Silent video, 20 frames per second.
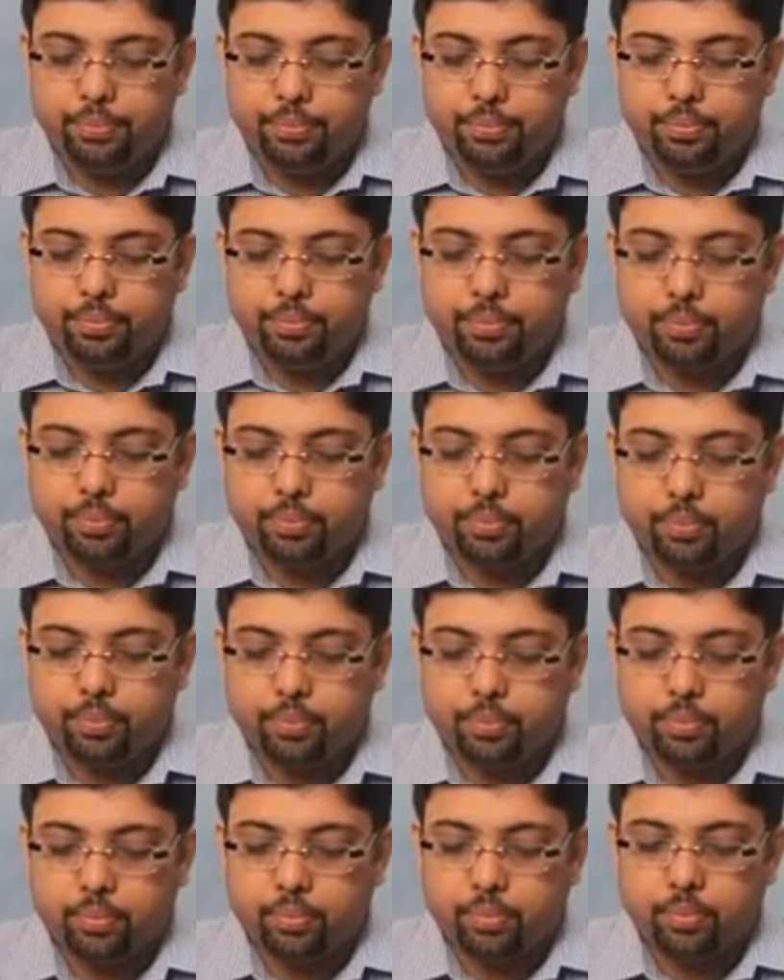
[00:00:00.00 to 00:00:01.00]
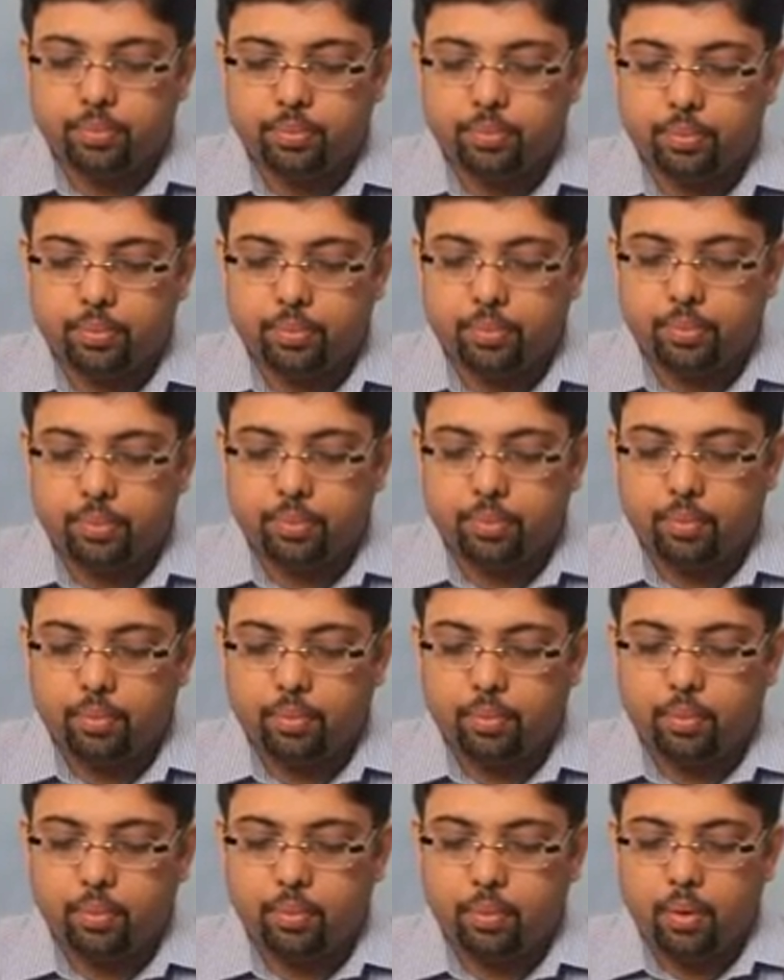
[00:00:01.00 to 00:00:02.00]

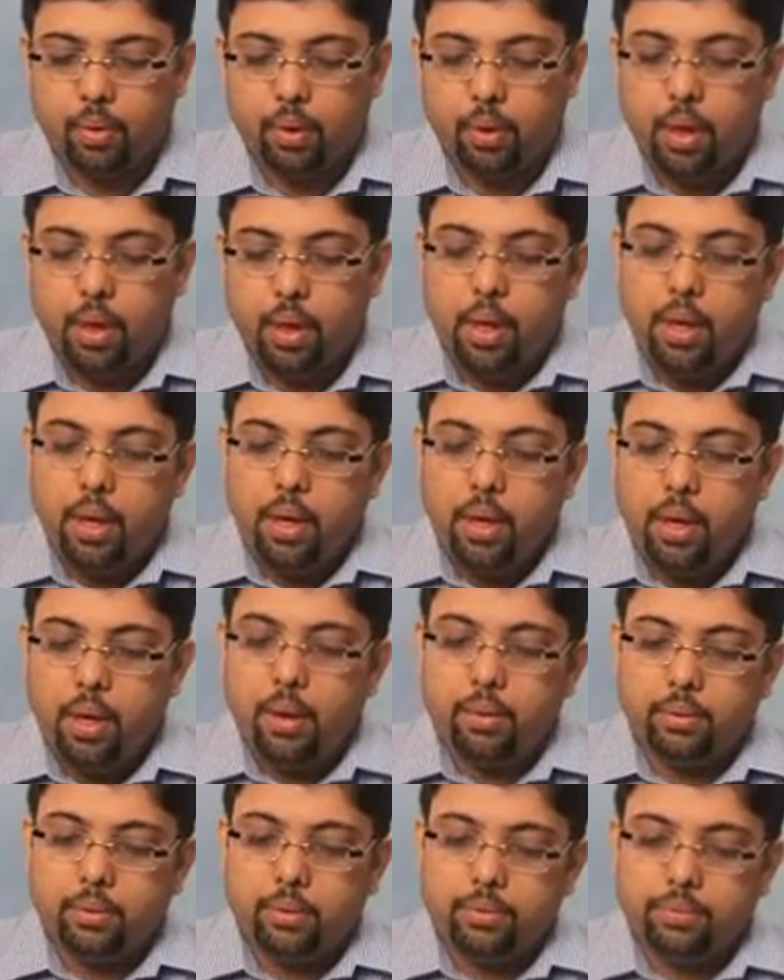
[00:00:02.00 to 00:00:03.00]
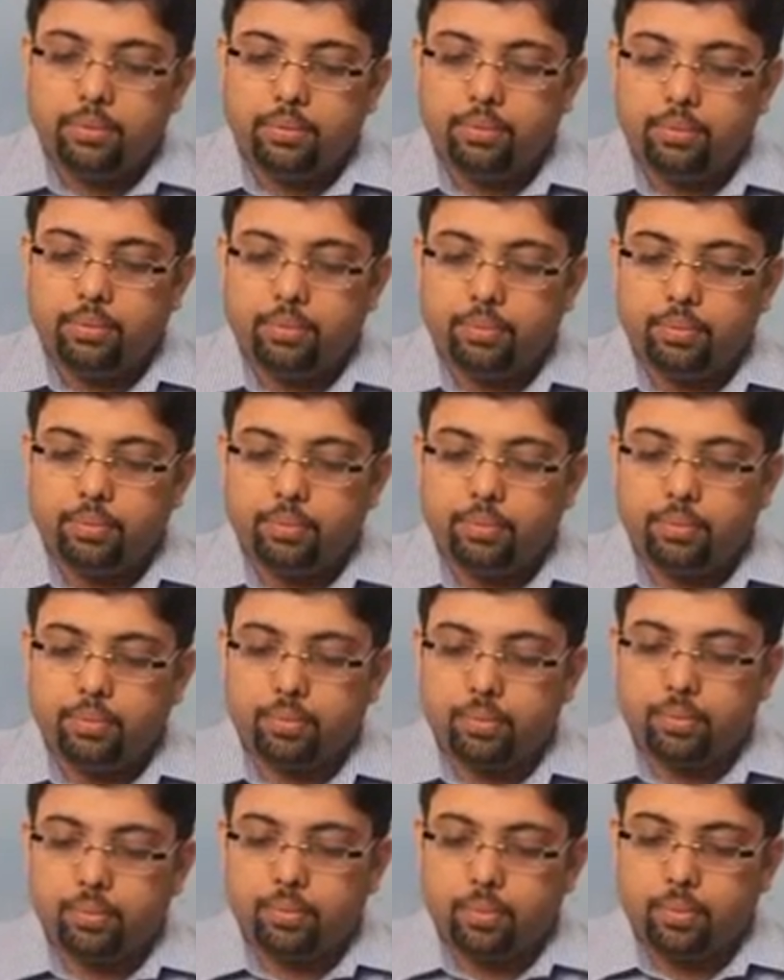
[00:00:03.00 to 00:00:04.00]

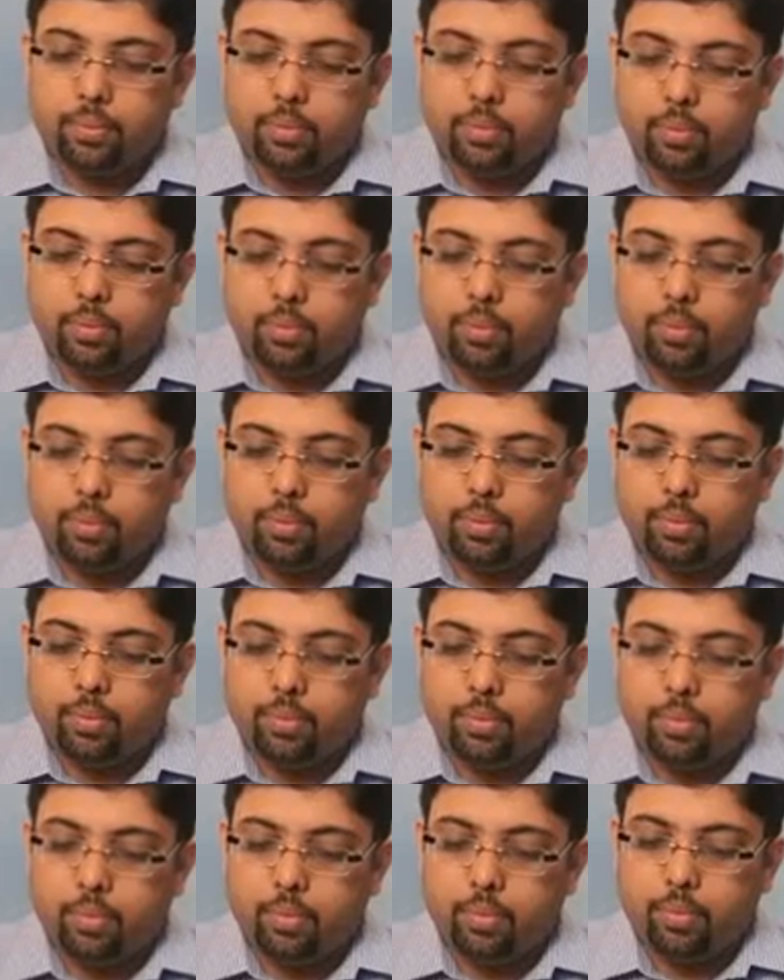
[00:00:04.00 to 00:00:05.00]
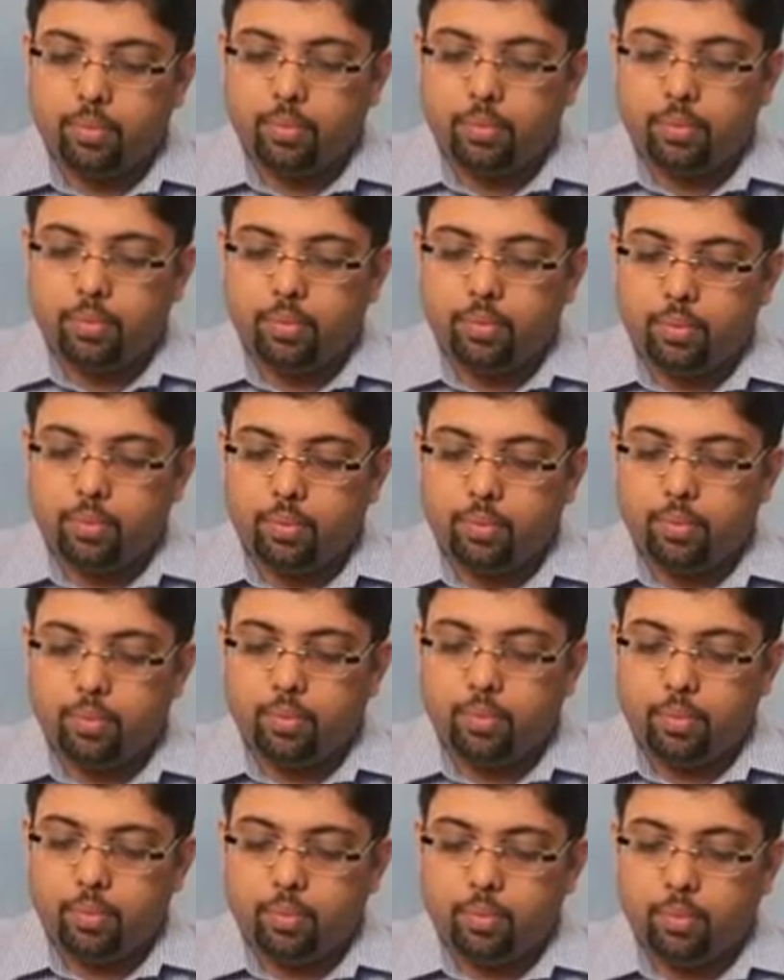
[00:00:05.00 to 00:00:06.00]

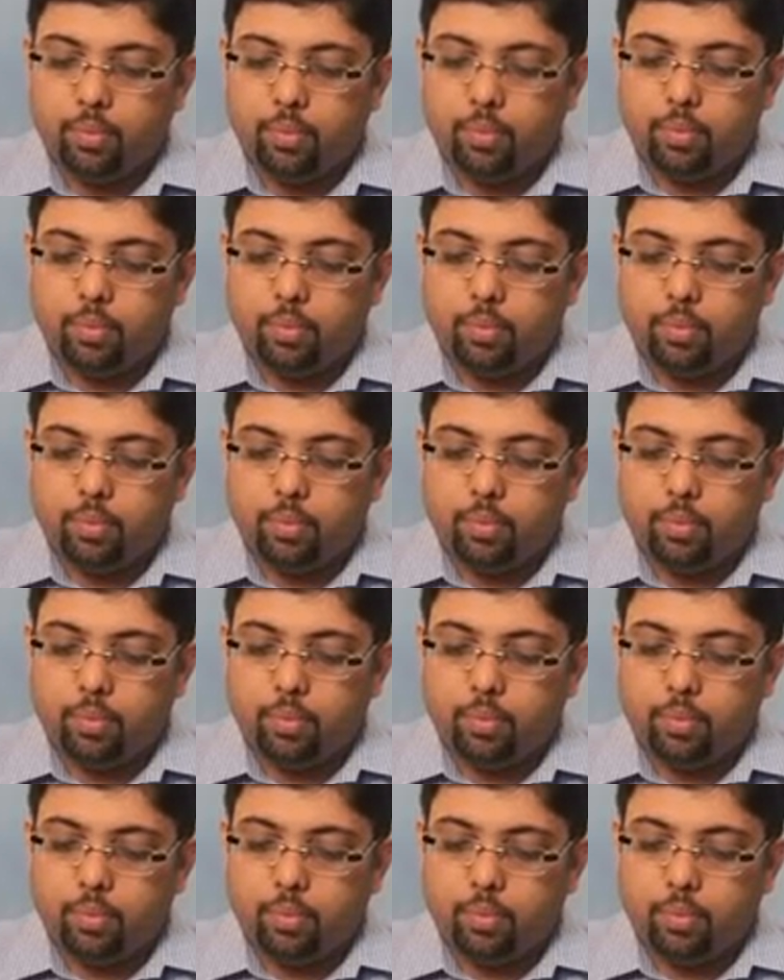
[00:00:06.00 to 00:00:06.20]
(no one is talking)